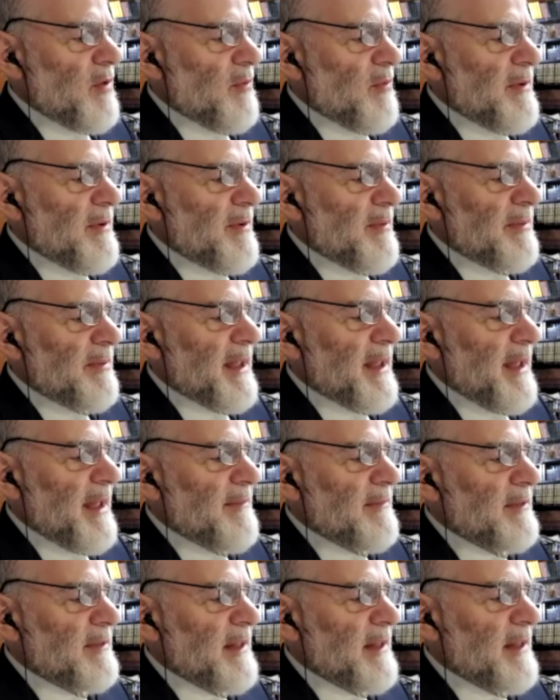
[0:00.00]
miracle
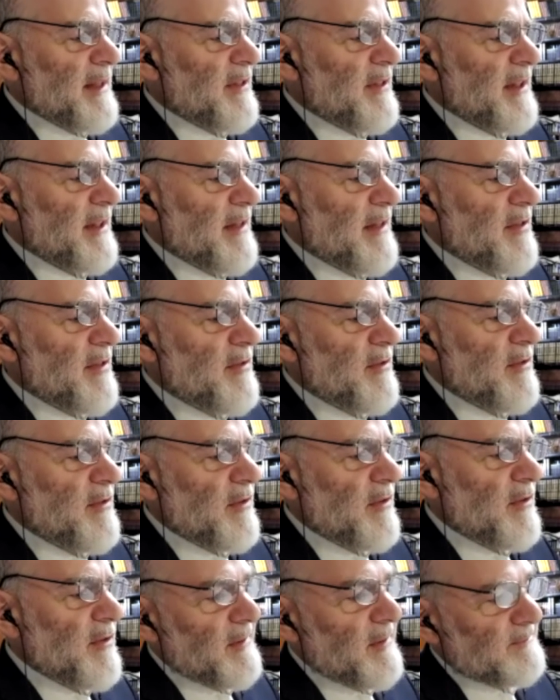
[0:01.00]
became less and less as you
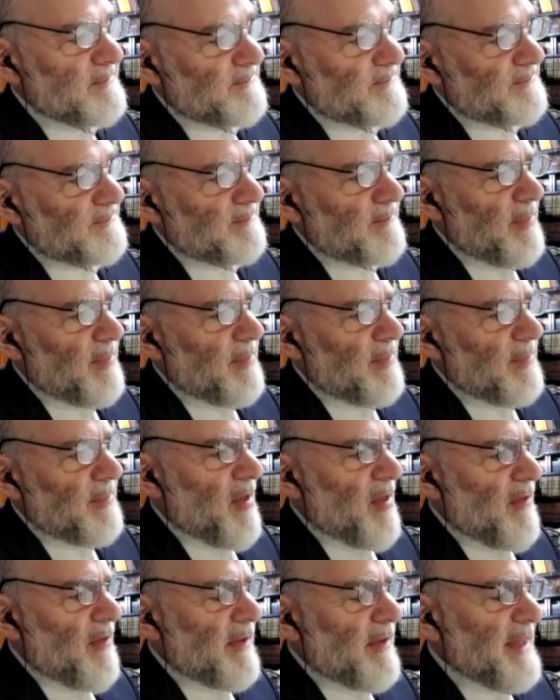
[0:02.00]
go.
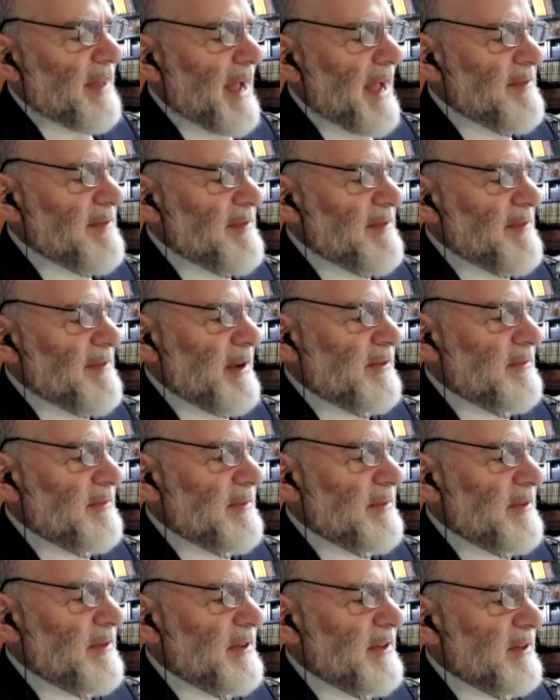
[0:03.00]
The time that
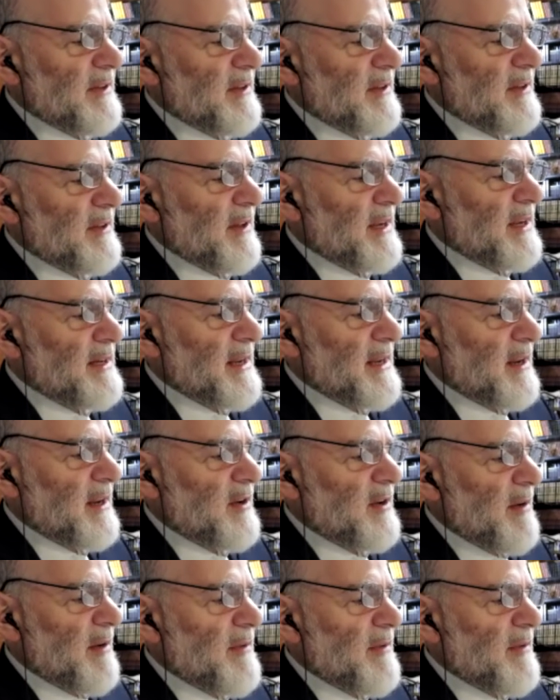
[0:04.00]
Beis Hillel Kineged
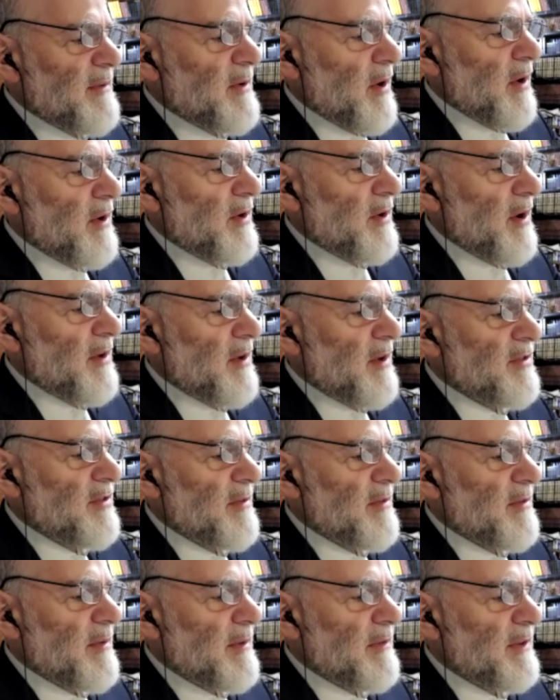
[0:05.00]
Yom HaYotzim,
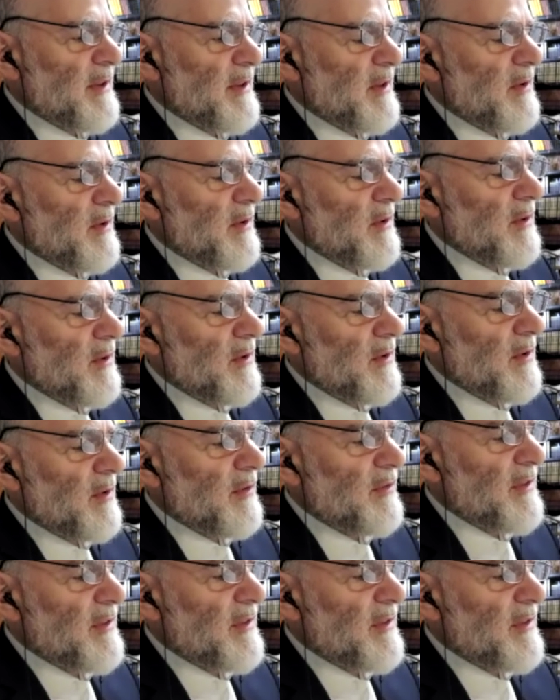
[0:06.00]
Beis Hillel holds